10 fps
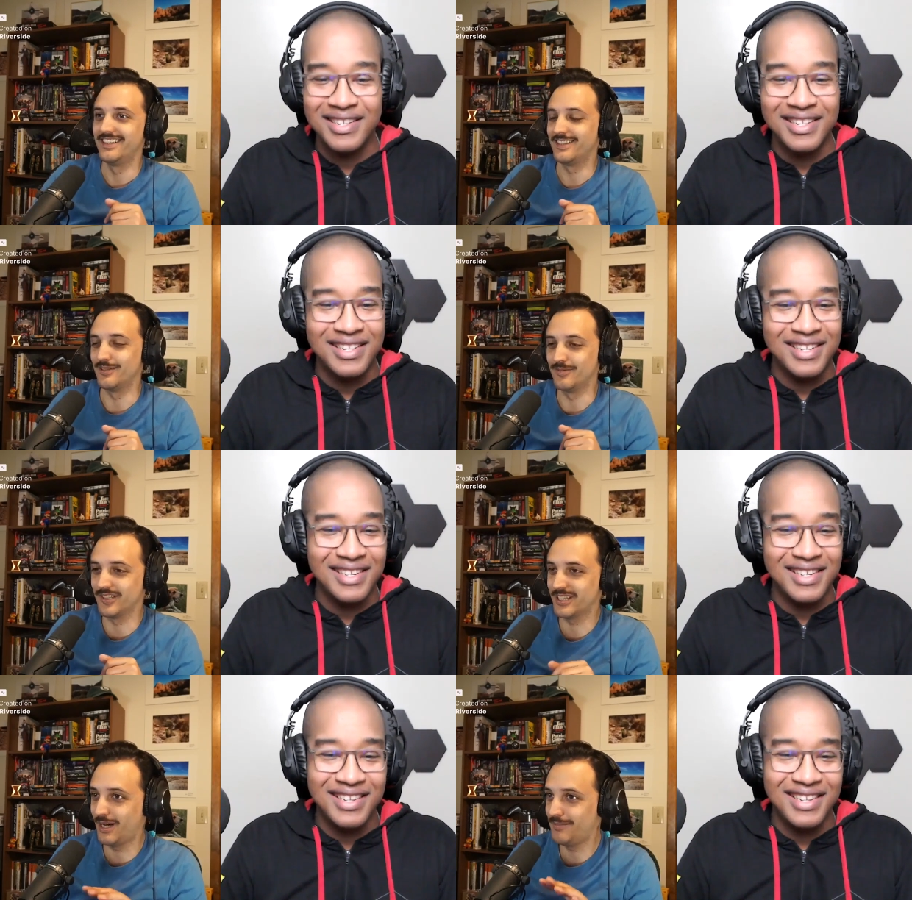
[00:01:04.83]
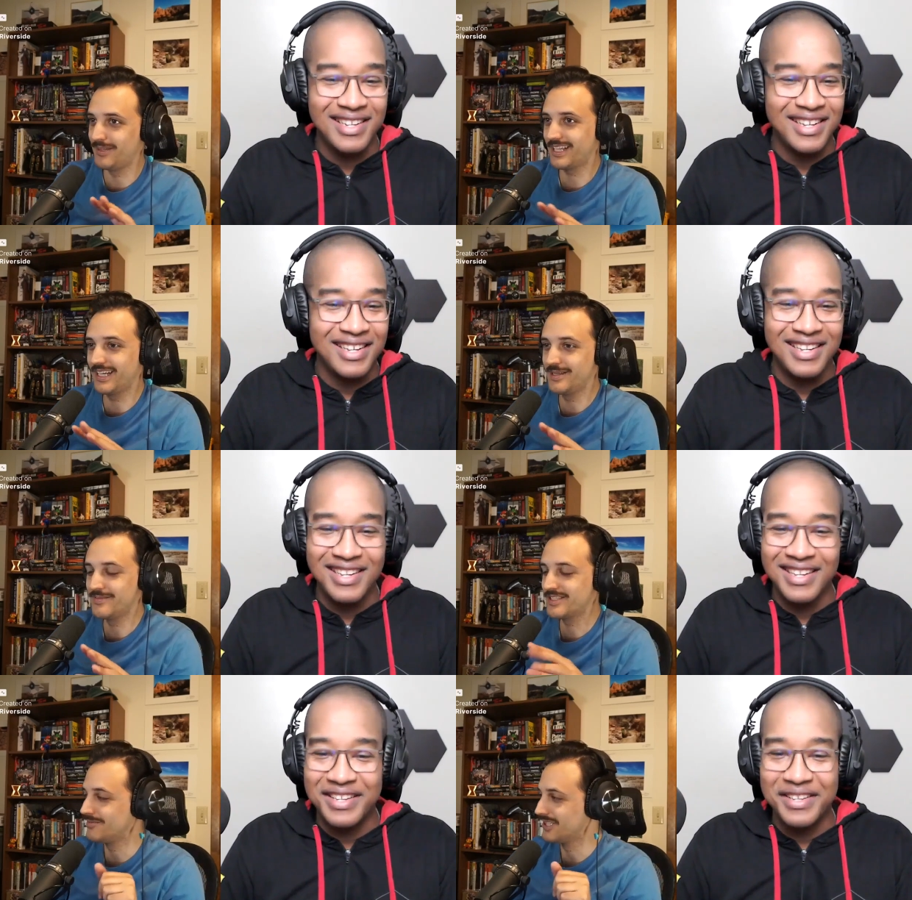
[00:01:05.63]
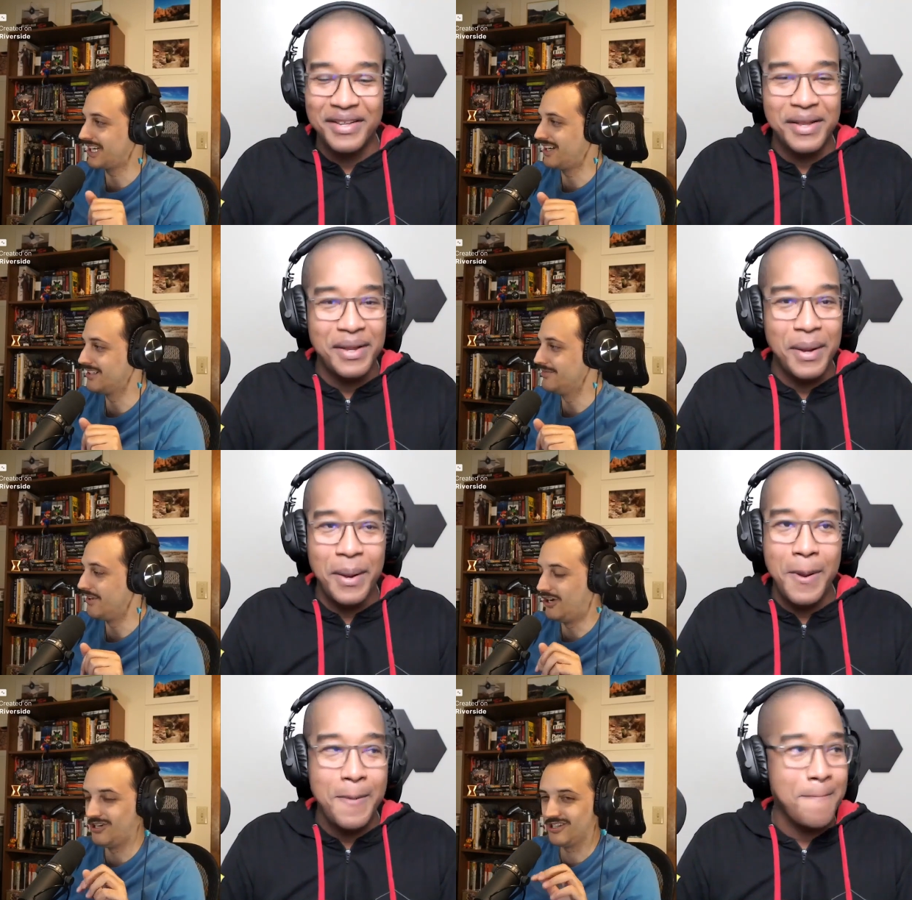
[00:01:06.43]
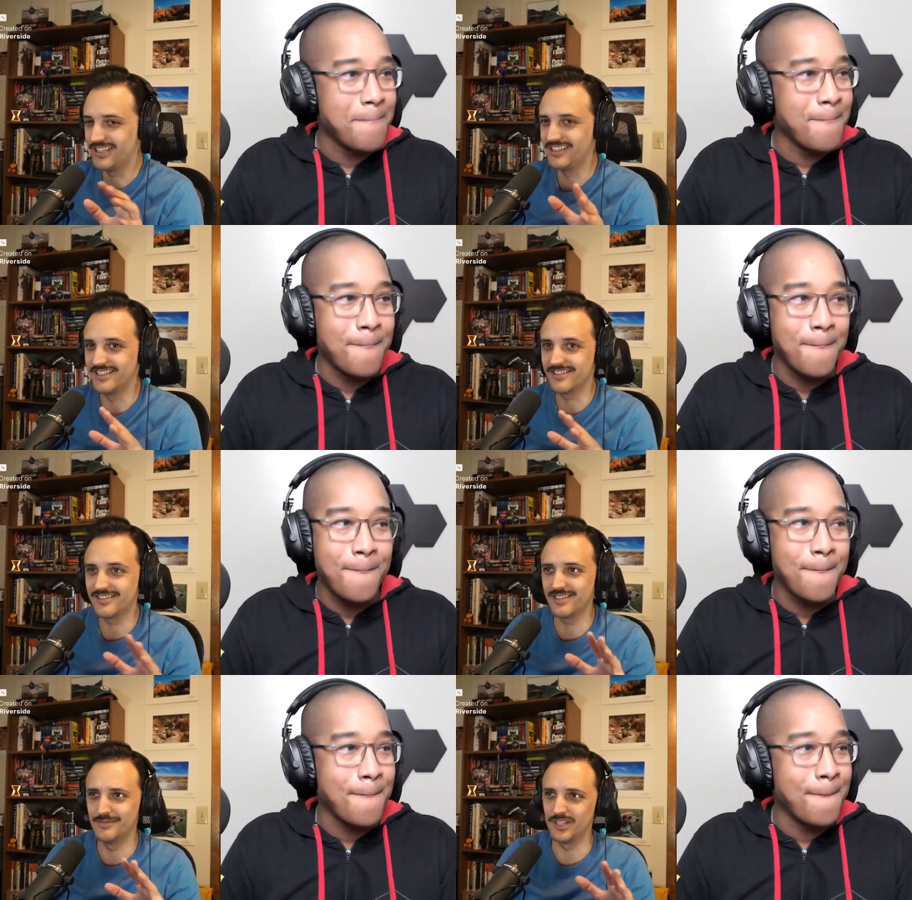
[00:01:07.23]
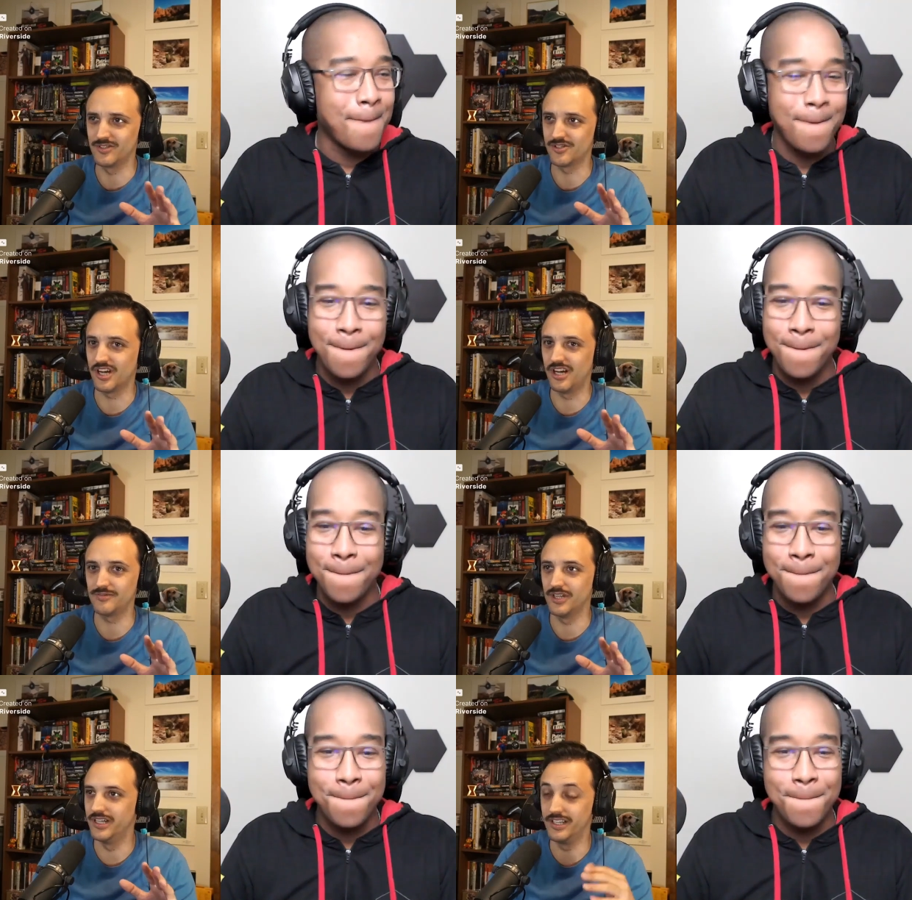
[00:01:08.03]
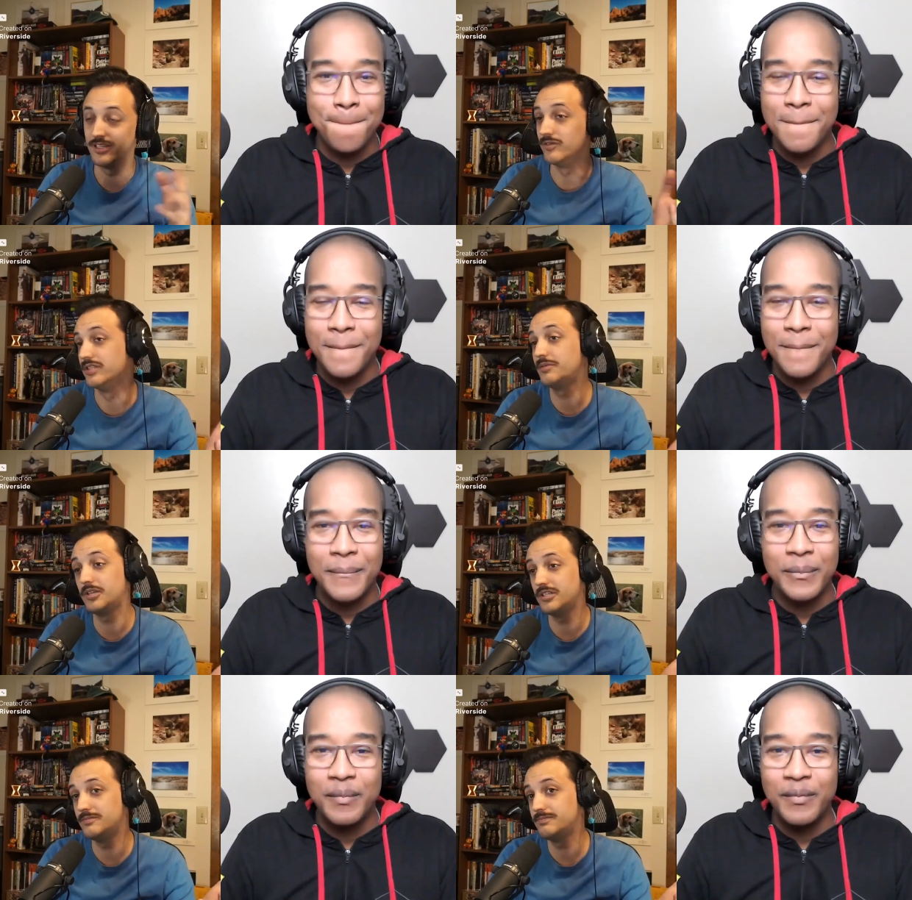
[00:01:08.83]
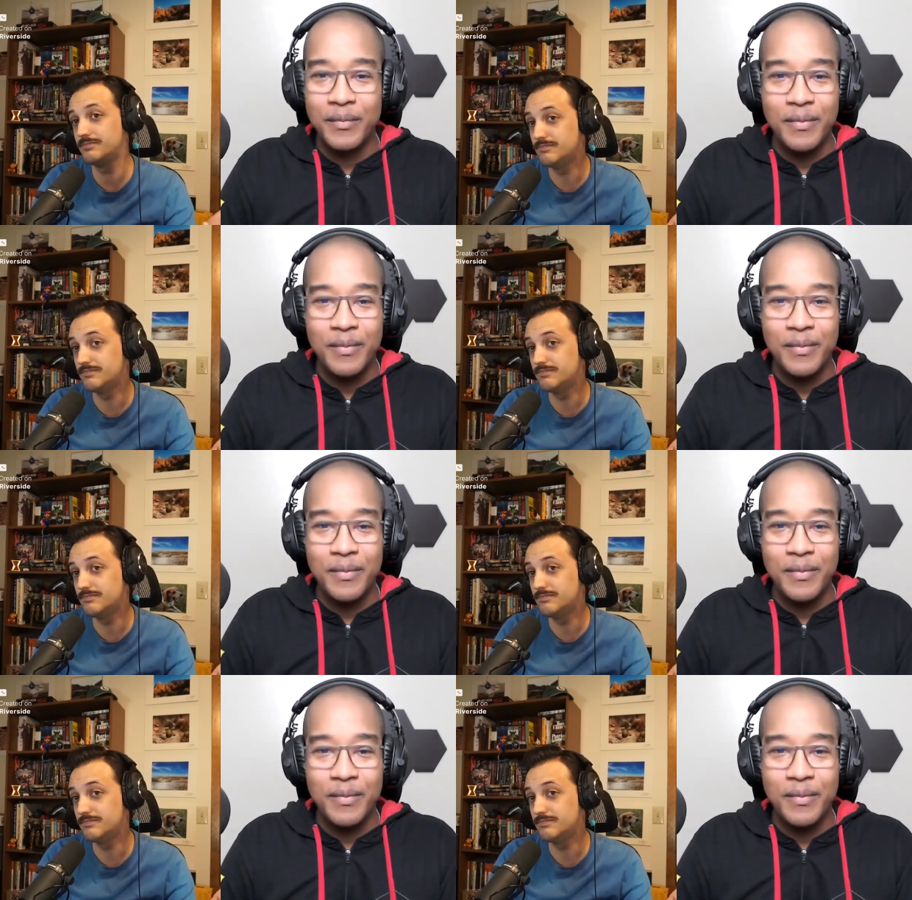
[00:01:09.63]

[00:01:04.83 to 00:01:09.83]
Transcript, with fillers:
Speaker 1: There were a couple of games that were kind of all in this similar genre, and only one